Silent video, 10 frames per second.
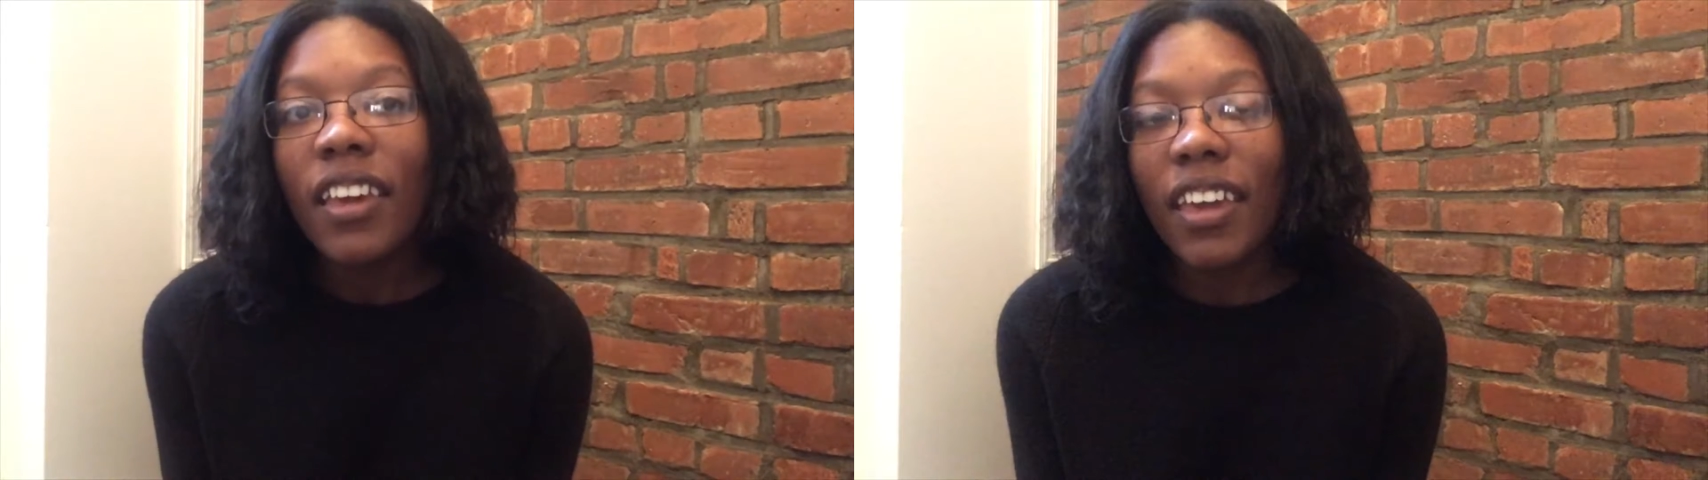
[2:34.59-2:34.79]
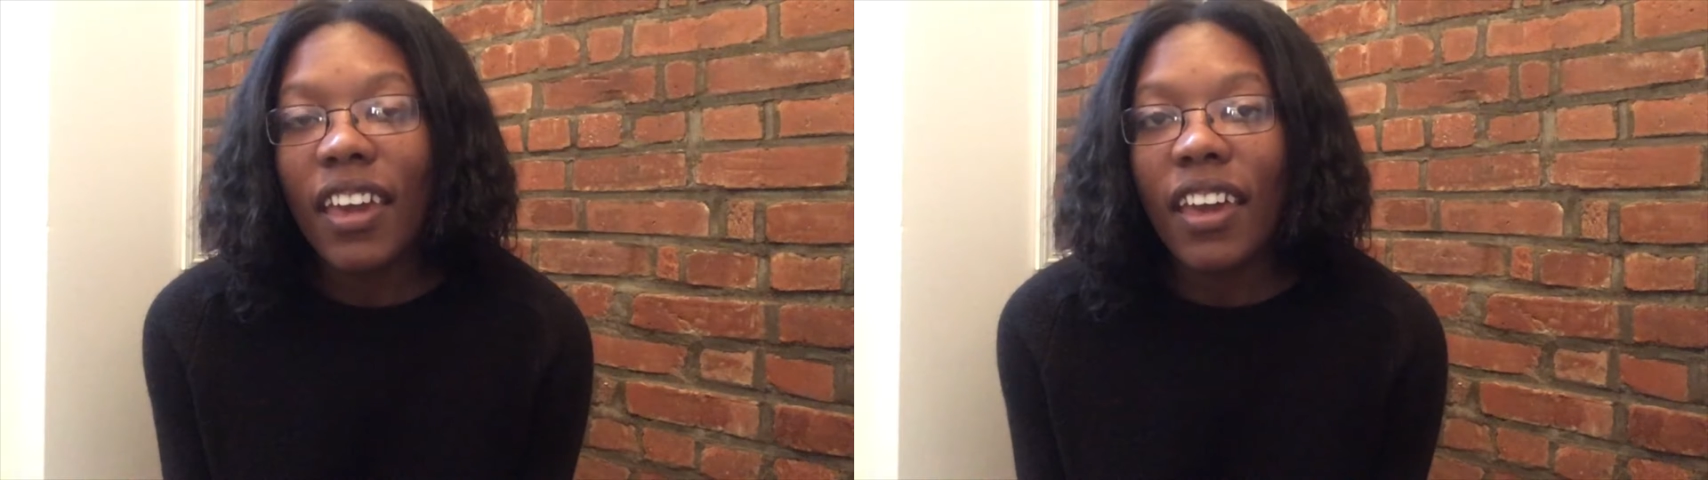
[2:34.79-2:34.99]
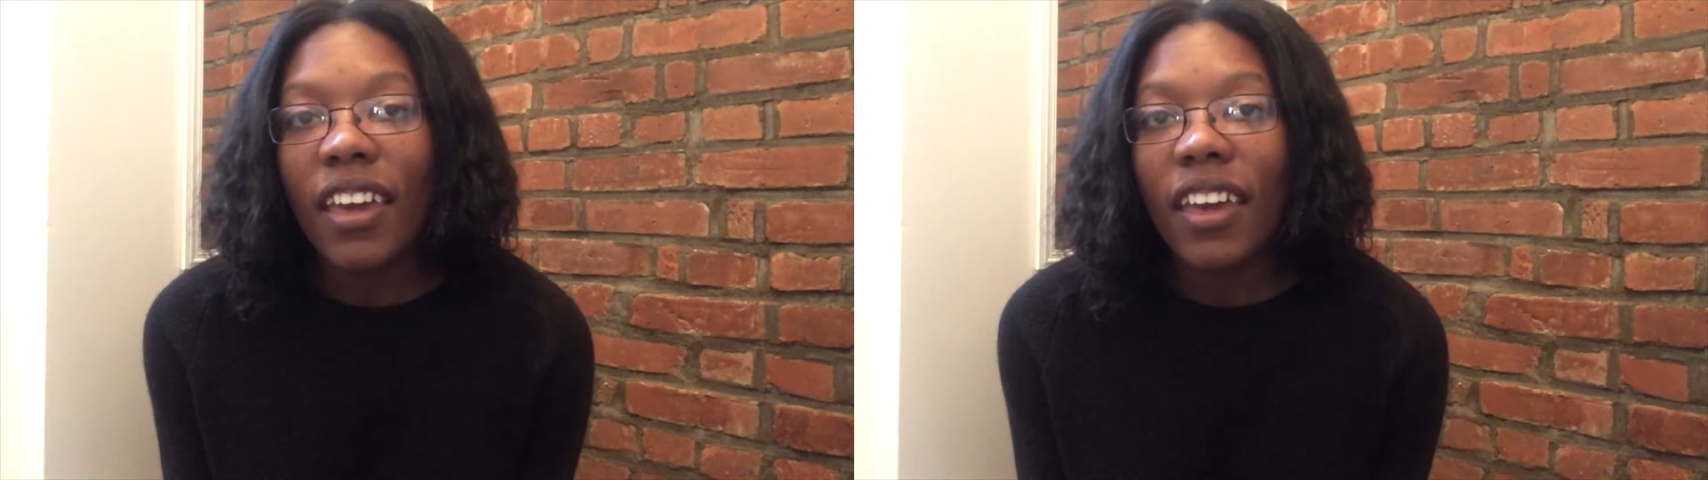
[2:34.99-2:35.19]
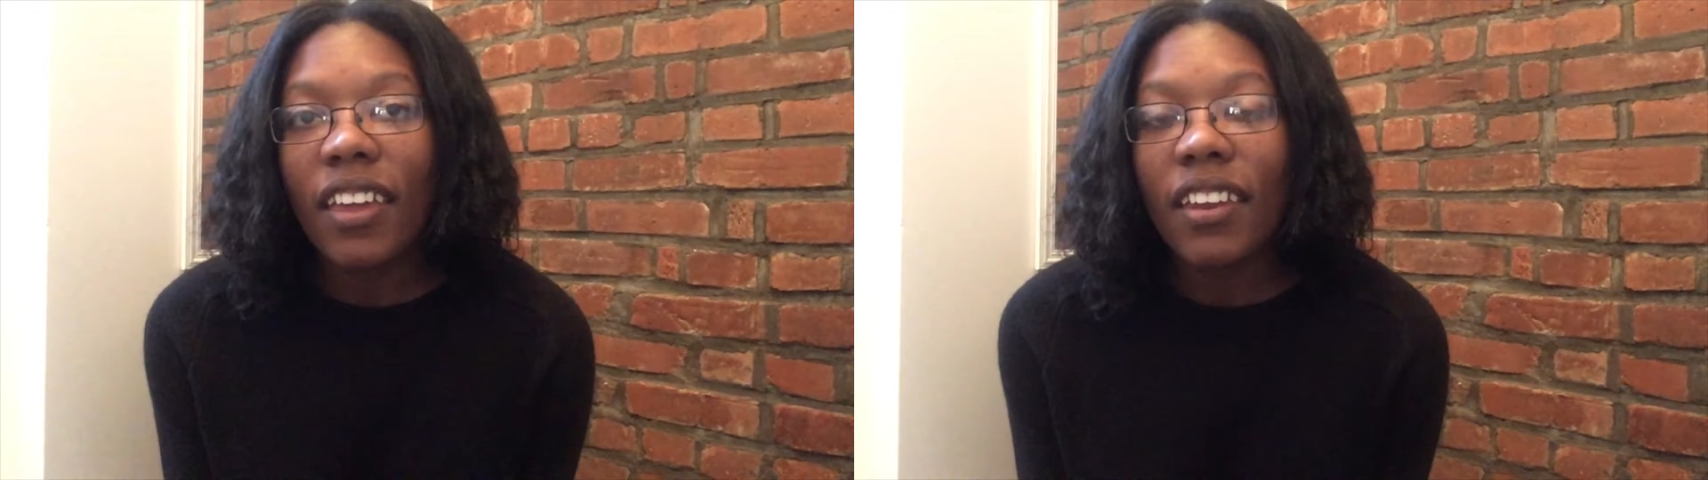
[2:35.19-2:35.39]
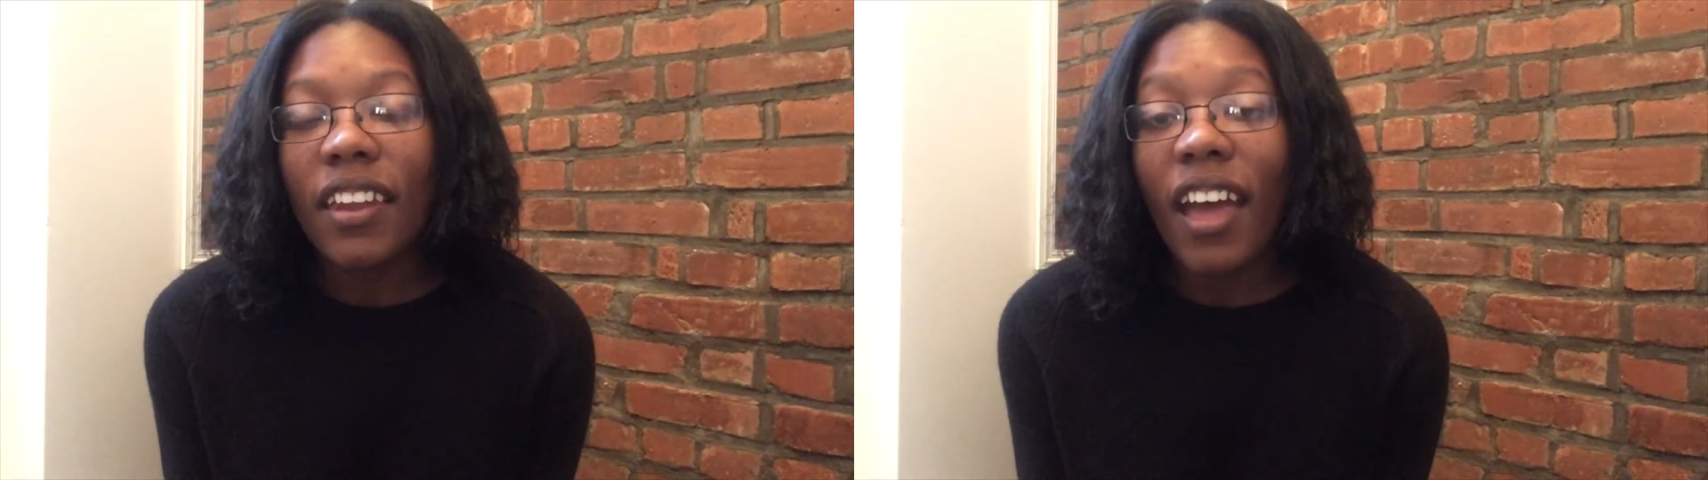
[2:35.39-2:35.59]

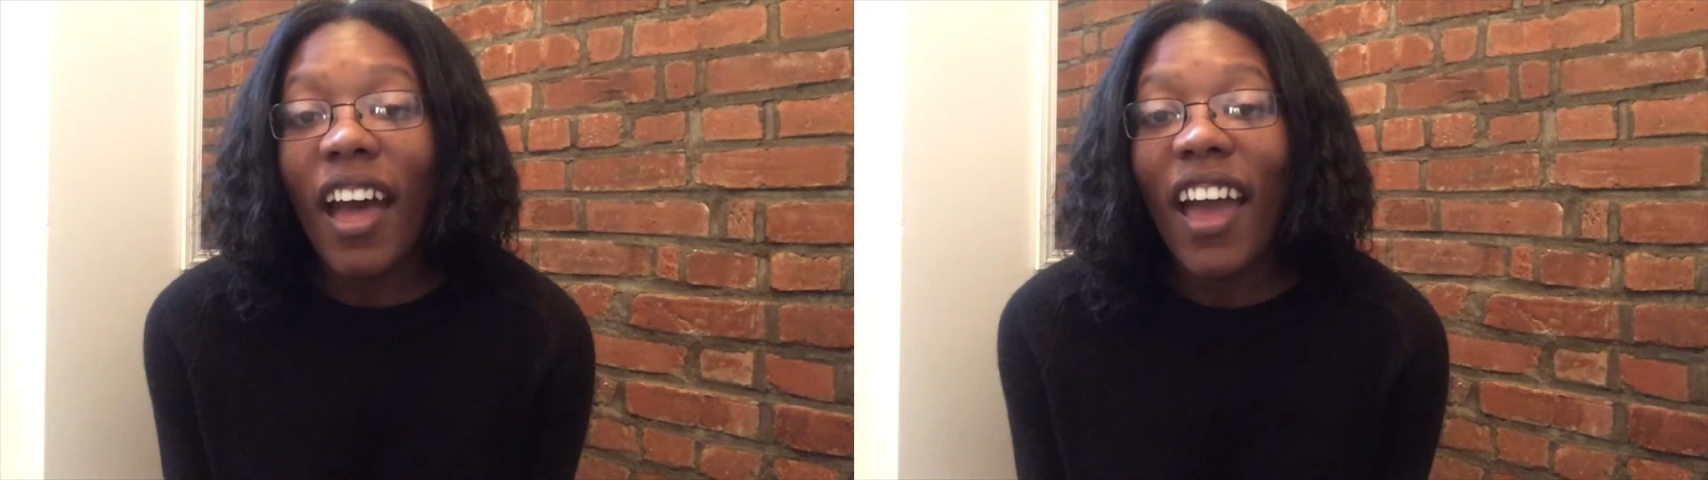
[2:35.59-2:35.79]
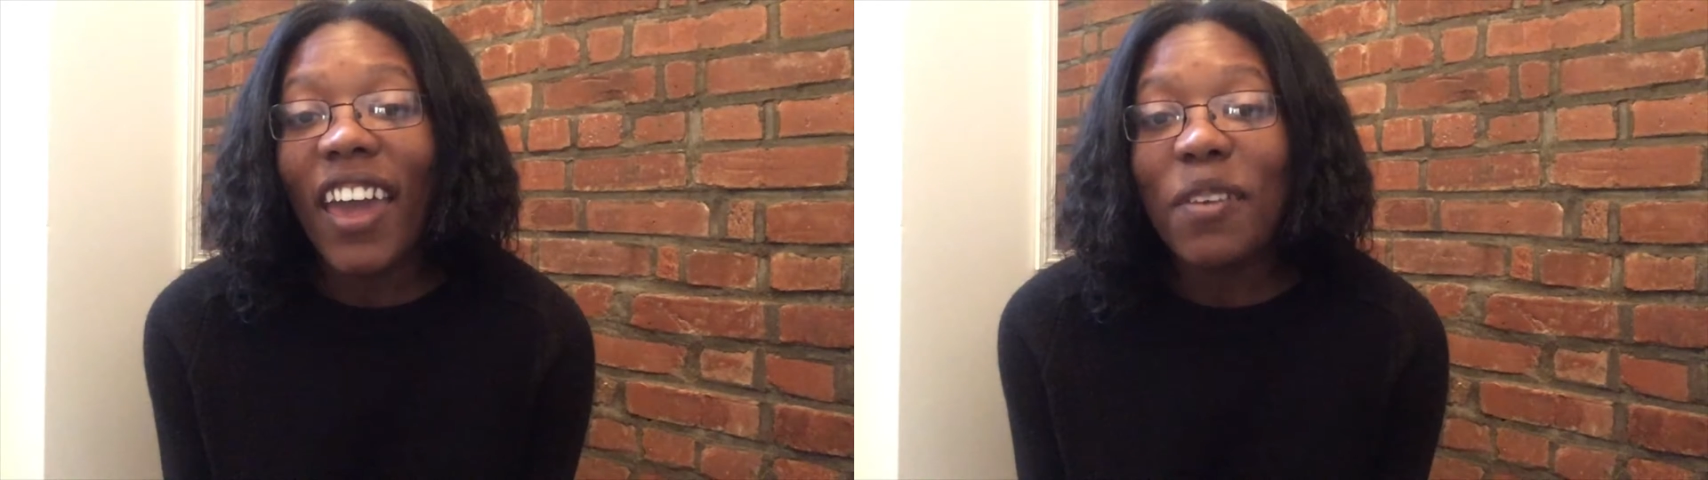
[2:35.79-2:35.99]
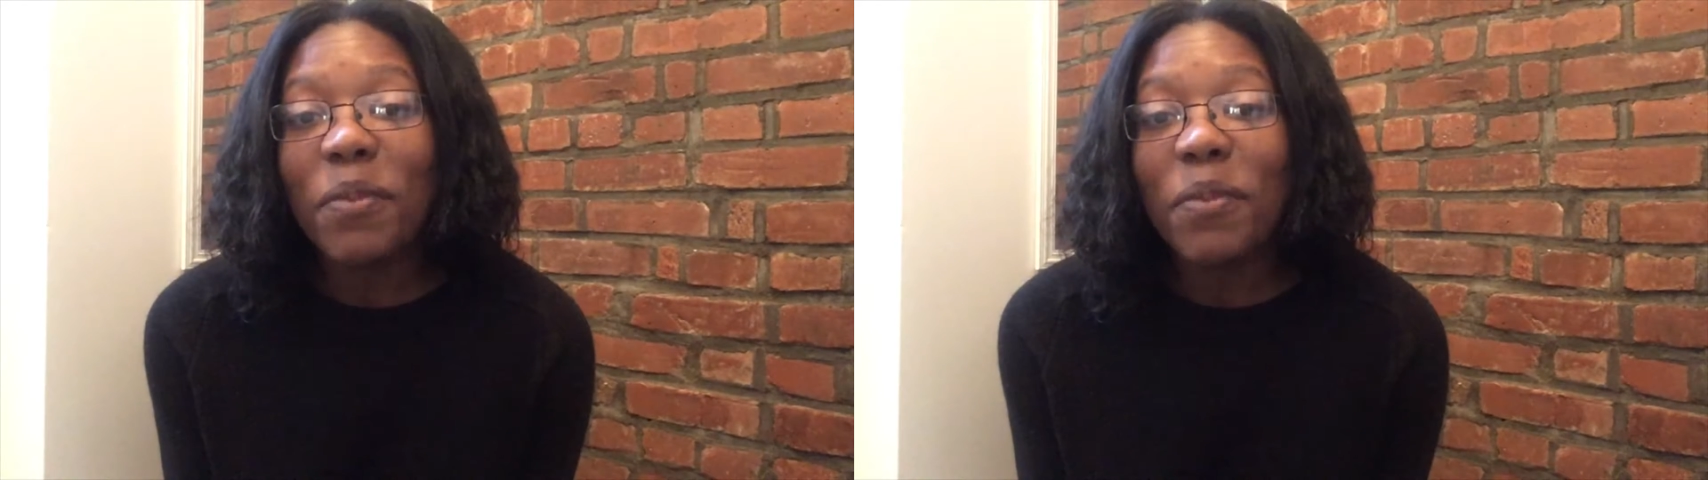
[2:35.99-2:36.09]
and I